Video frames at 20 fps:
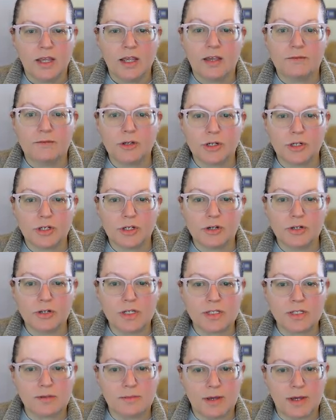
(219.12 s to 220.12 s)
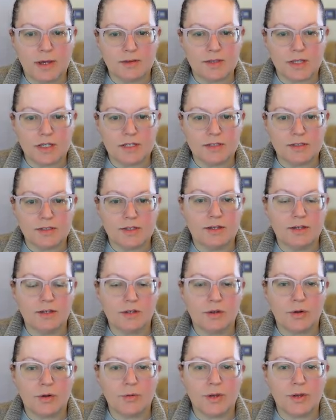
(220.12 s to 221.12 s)
If you're curious about this,
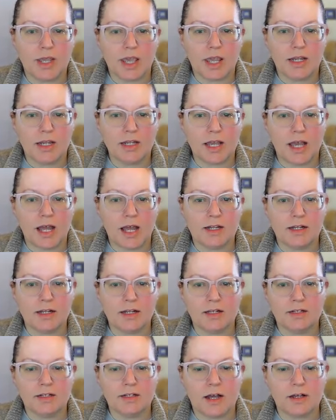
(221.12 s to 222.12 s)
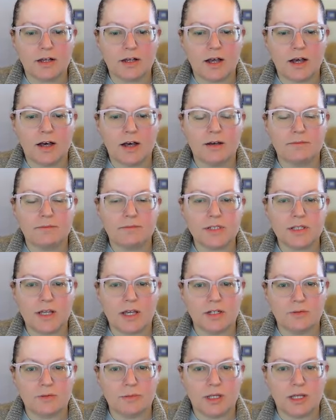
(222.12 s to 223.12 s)
go to
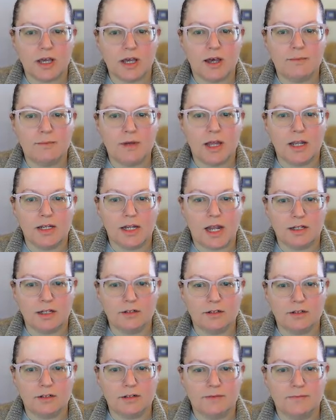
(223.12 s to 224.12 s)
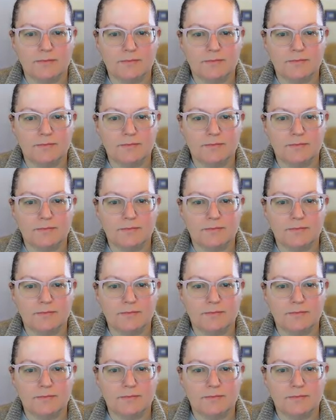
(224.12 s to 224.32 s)
acadiaediting.com/become an editor.